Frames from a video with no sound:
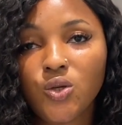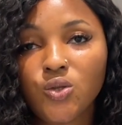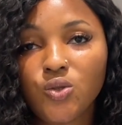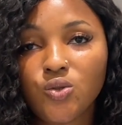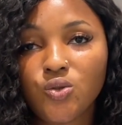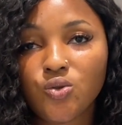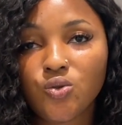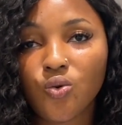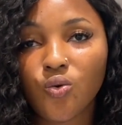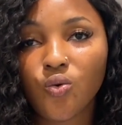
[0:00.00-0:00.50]

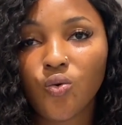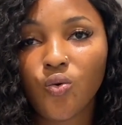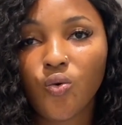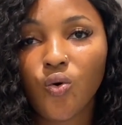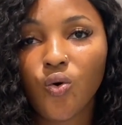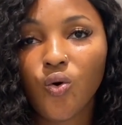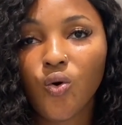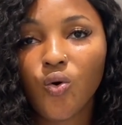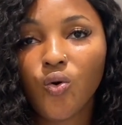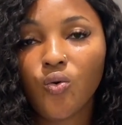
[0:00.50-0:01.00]
So
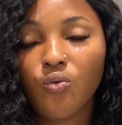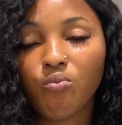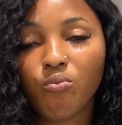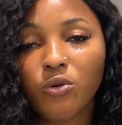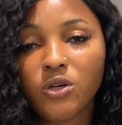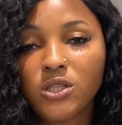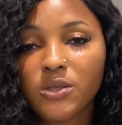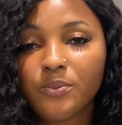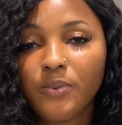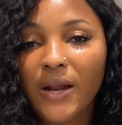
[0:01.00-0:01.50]

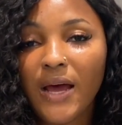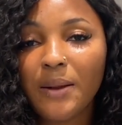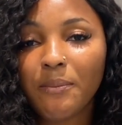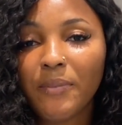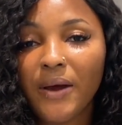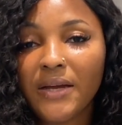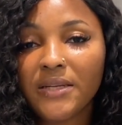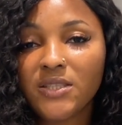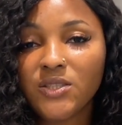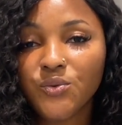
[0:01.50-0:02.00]
multiplied
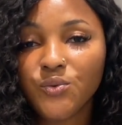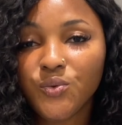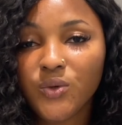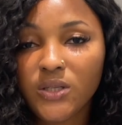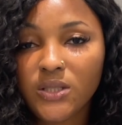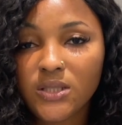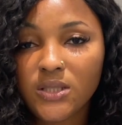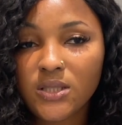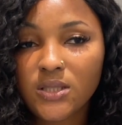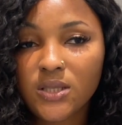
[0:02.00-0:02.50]
by the
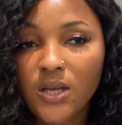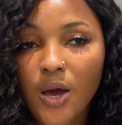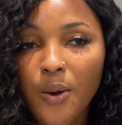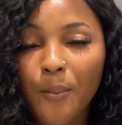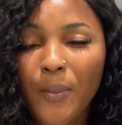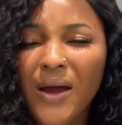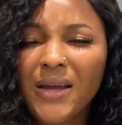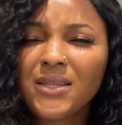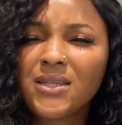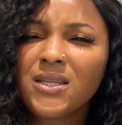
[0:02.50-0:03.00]
rates.
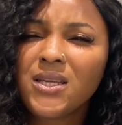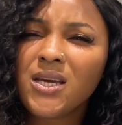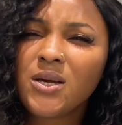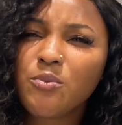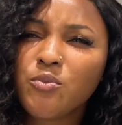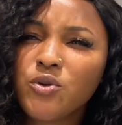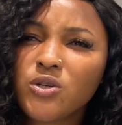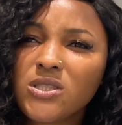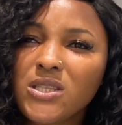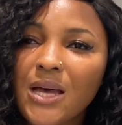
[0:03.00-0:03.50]
But I think
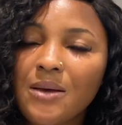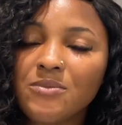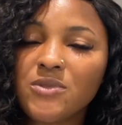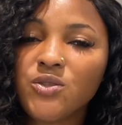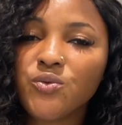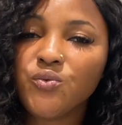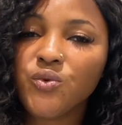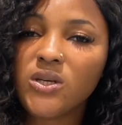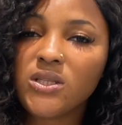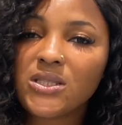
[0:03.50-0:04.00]
most times
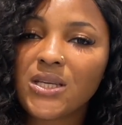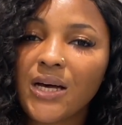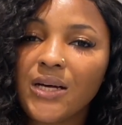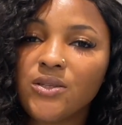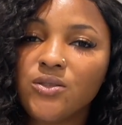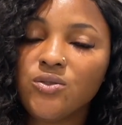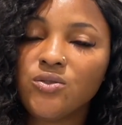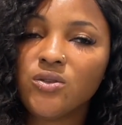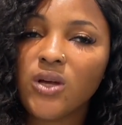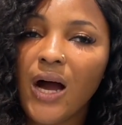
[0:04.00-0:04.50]
the rates
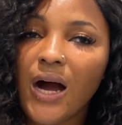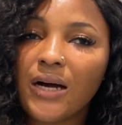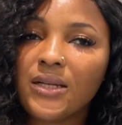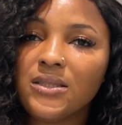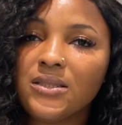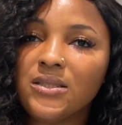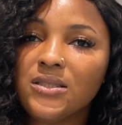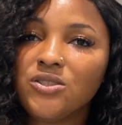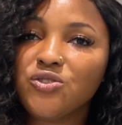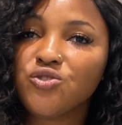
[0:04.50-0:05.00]
are
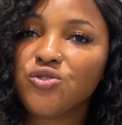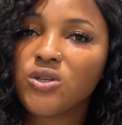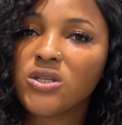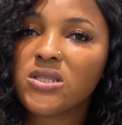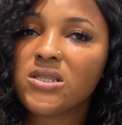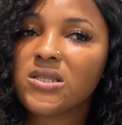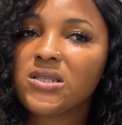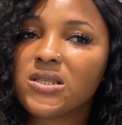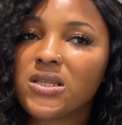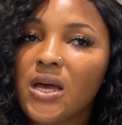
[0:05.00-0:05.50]
the trade
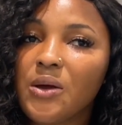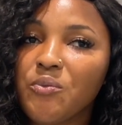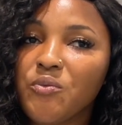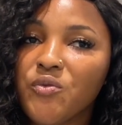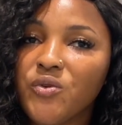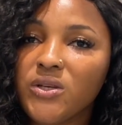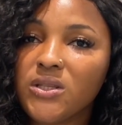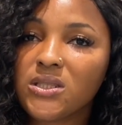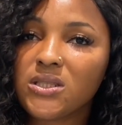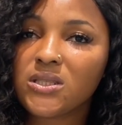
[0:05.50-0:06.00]
system
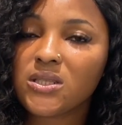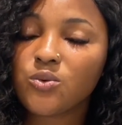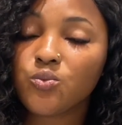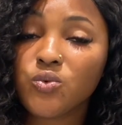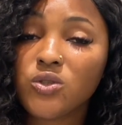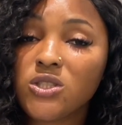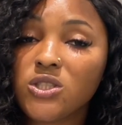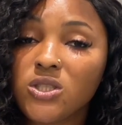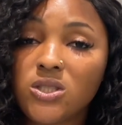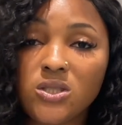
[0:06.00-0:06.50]
rates,
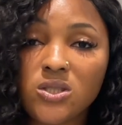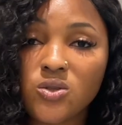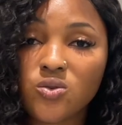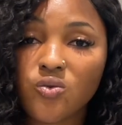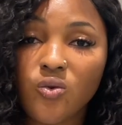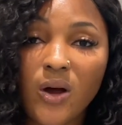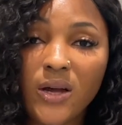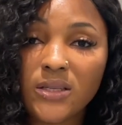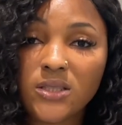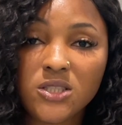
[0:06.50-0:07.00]
which is
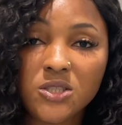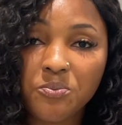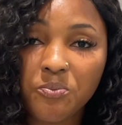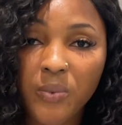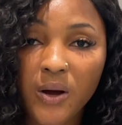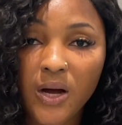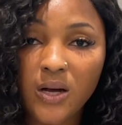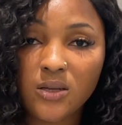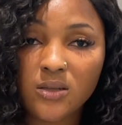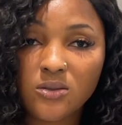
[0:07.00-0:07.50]
quite
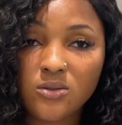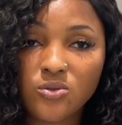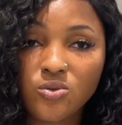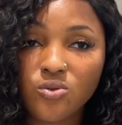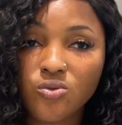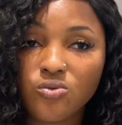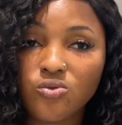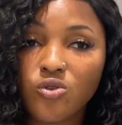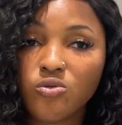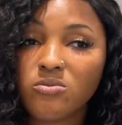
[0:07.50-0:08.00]
cheaper.
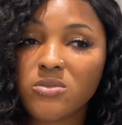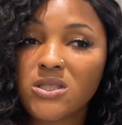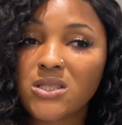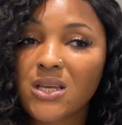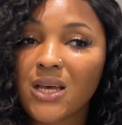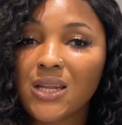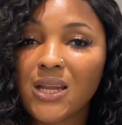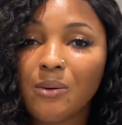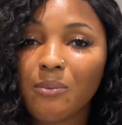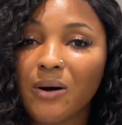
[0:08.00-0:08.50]
So don't be
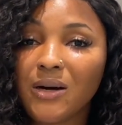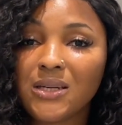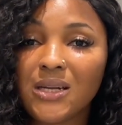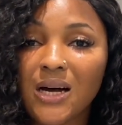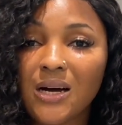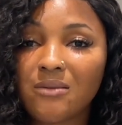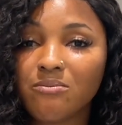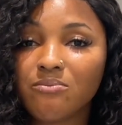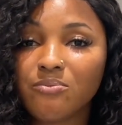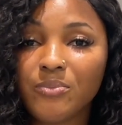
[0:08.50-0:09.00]
scared about
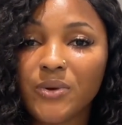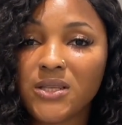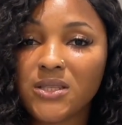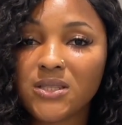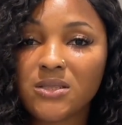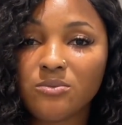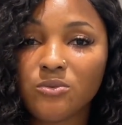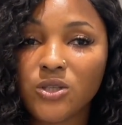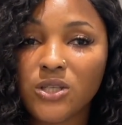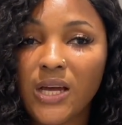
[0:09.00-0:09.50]
that
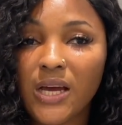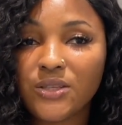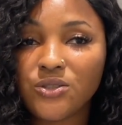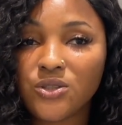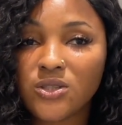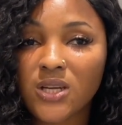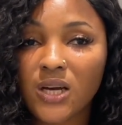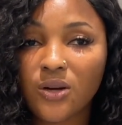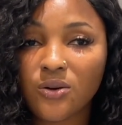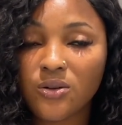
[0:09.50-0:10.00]
plenty money I
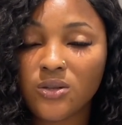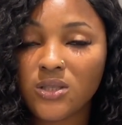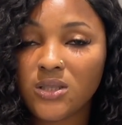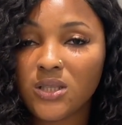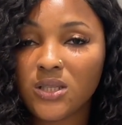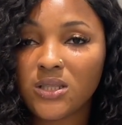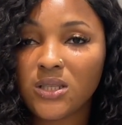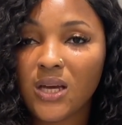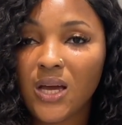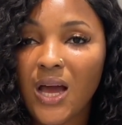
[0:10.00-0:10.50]
just
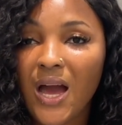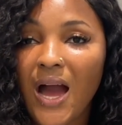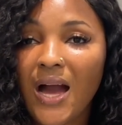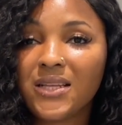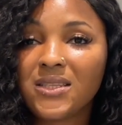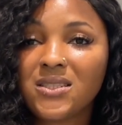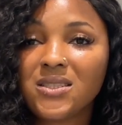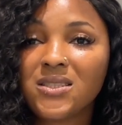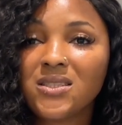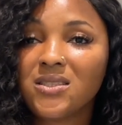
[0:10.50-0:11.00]
calculated. I
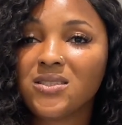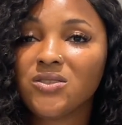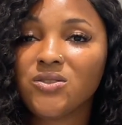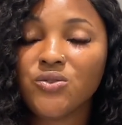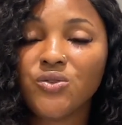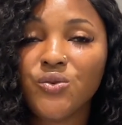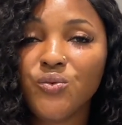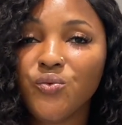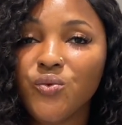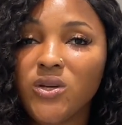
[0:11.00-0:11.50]
think
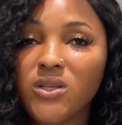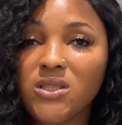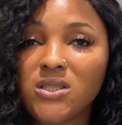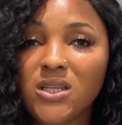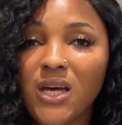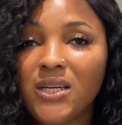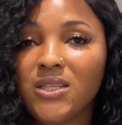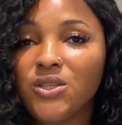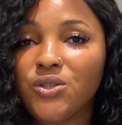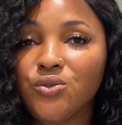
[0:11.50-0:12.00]
the rates
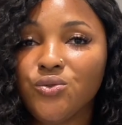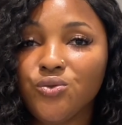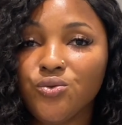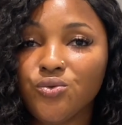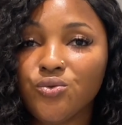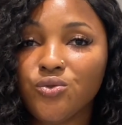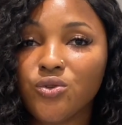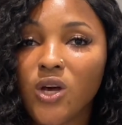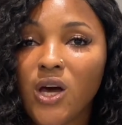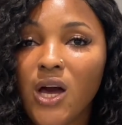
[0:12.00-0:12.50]
that they
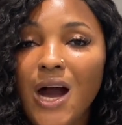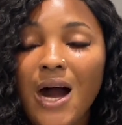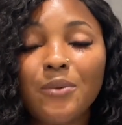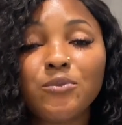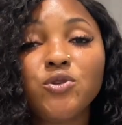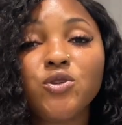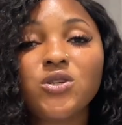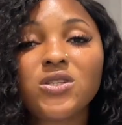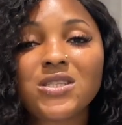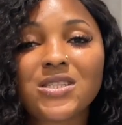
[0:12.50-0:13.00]
use, I'm
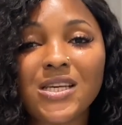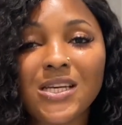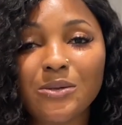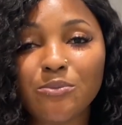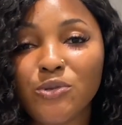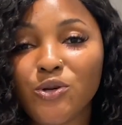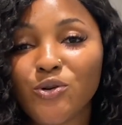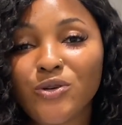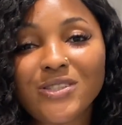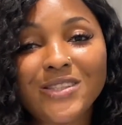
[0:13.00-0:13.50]
just saying,
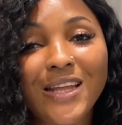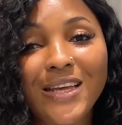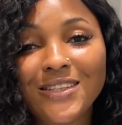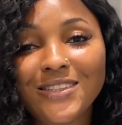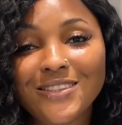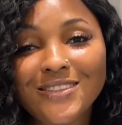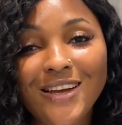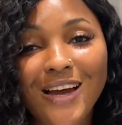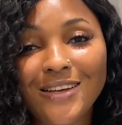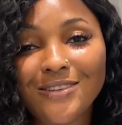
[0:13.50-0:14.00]
because
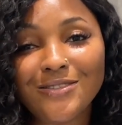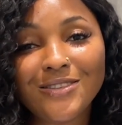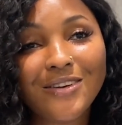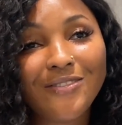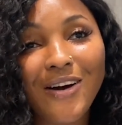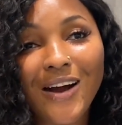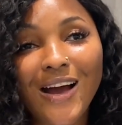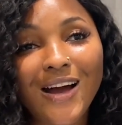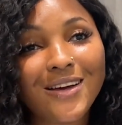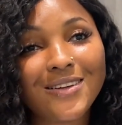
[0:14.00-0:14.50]
Nigeria, you
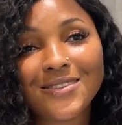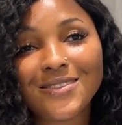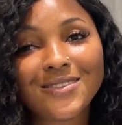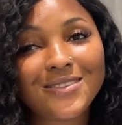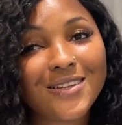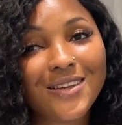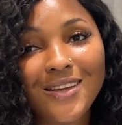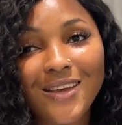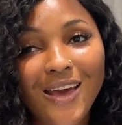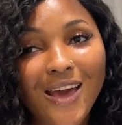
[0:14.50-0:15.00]
never can
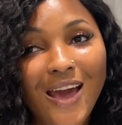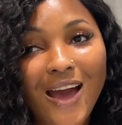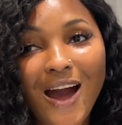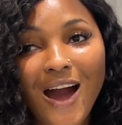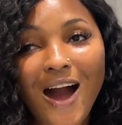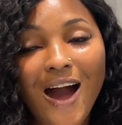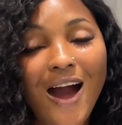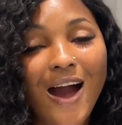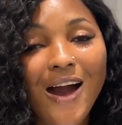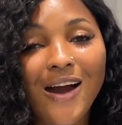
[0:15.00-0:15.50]
see
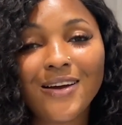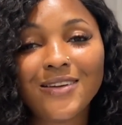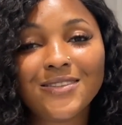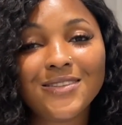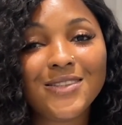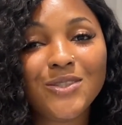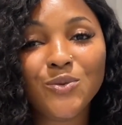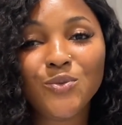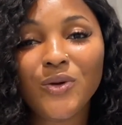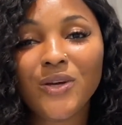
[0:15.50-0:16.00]

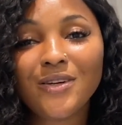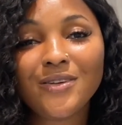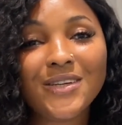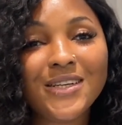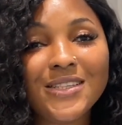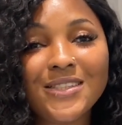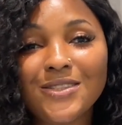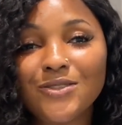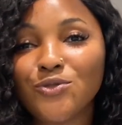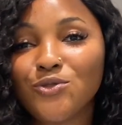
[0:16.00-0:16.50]
the way
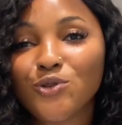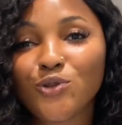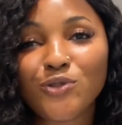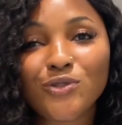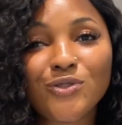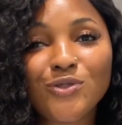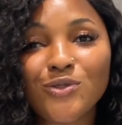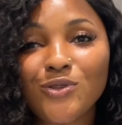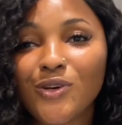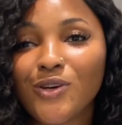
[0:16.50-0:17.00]
rates is just,
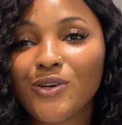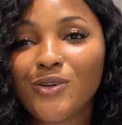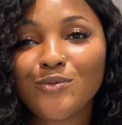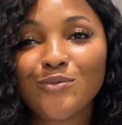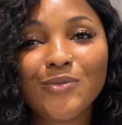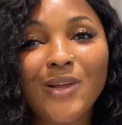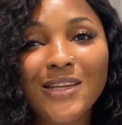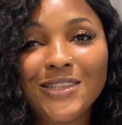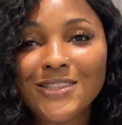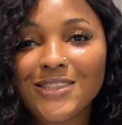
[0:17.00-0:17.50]

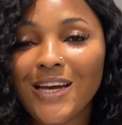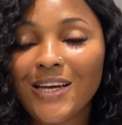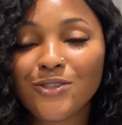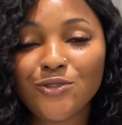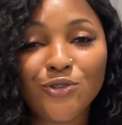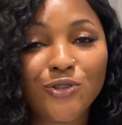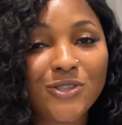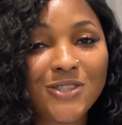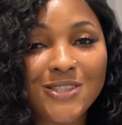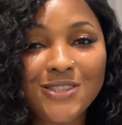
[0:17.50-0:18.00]
Nigeria is
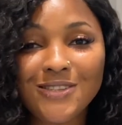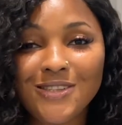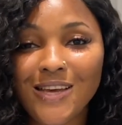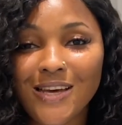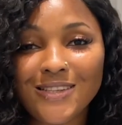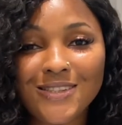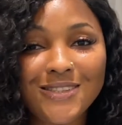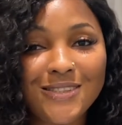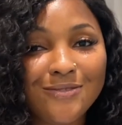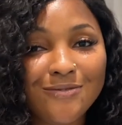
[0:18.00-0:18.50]
just
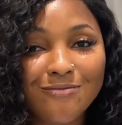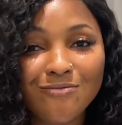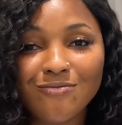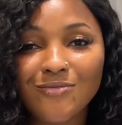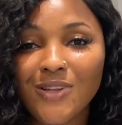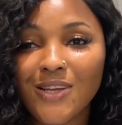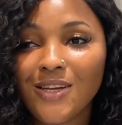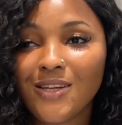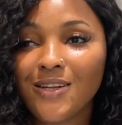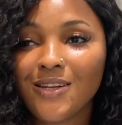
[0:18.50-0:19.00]
getting
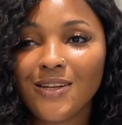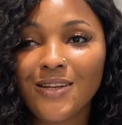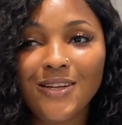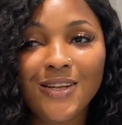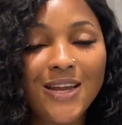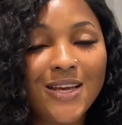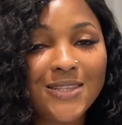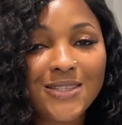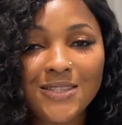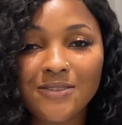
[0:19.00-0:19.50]

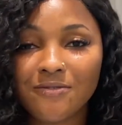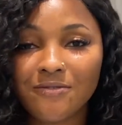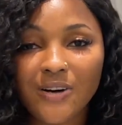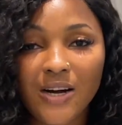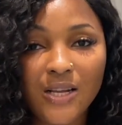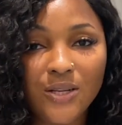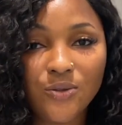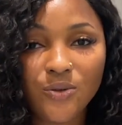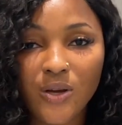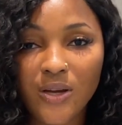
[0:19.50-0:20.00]
less in
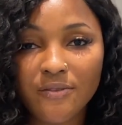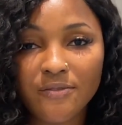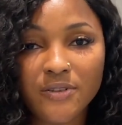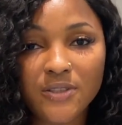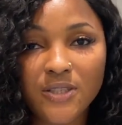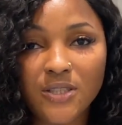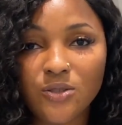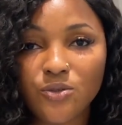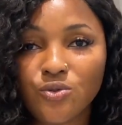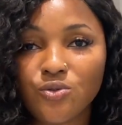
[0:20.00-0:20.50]
value every day.